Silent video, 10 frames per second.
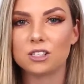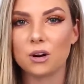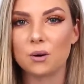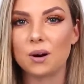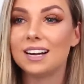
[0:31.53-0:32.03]

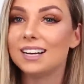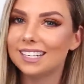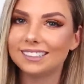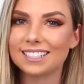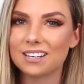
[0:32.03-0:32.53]
So
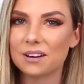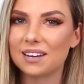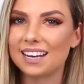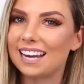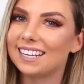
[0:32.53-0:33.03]
let's
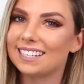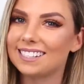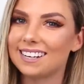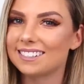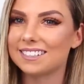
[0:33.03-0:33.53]
go ahead and
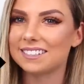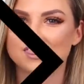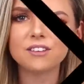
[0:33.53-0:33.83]
get started.